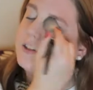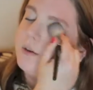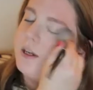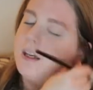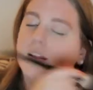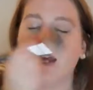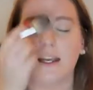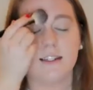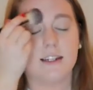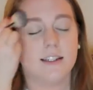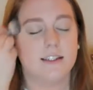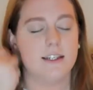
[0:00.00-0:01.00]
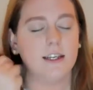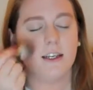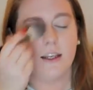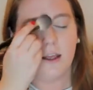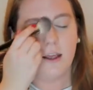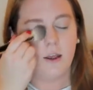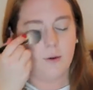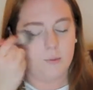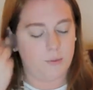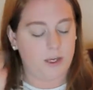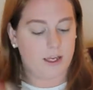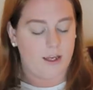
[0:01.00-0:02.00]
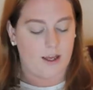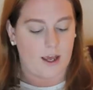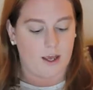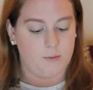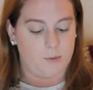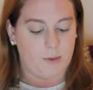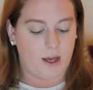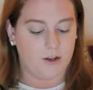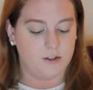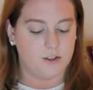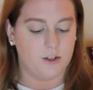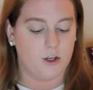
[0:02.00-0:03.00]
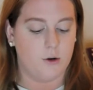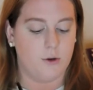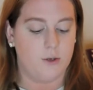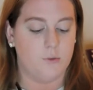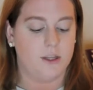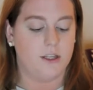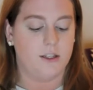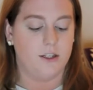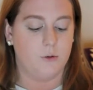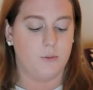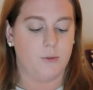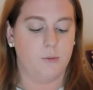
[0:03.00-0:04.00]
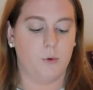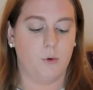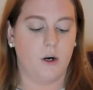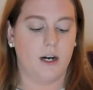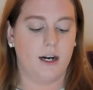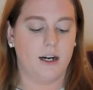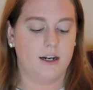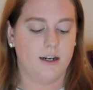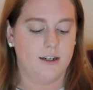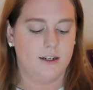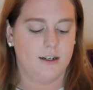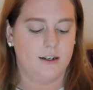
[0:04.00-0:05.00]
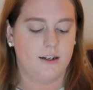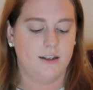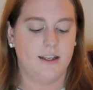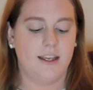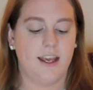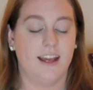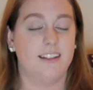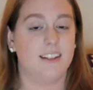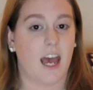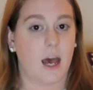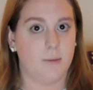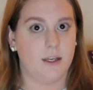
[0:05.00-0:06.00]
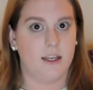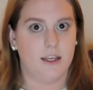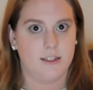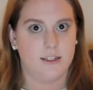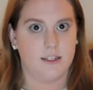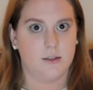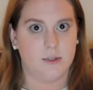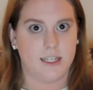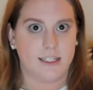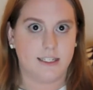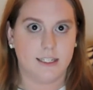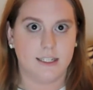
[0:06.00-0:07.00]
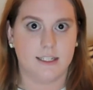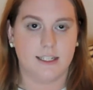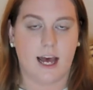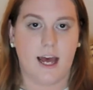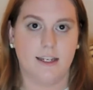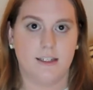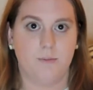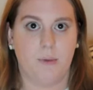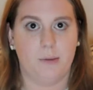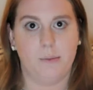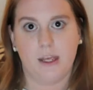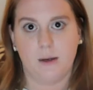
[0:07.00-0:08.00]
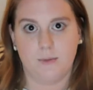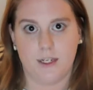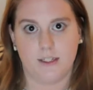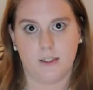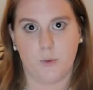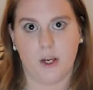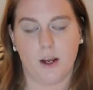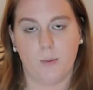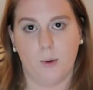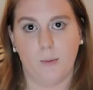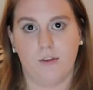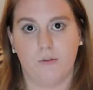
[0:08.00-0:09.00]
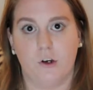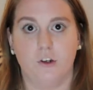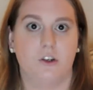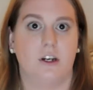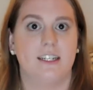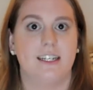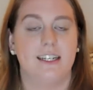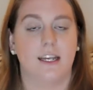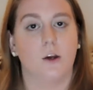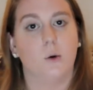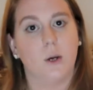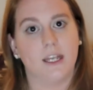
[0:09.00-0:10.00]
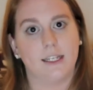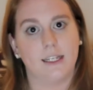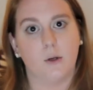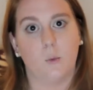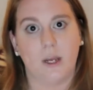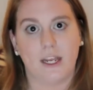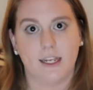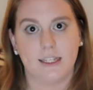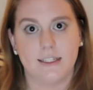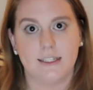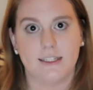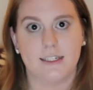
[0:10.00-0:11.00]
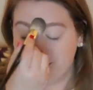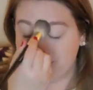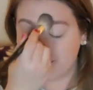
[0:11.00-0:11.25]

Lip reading: doing a light dusting, but I'm about to go in with a little bit more and tap it into the places that my makeup tends to break up on me first, or I tend to get oily quickest.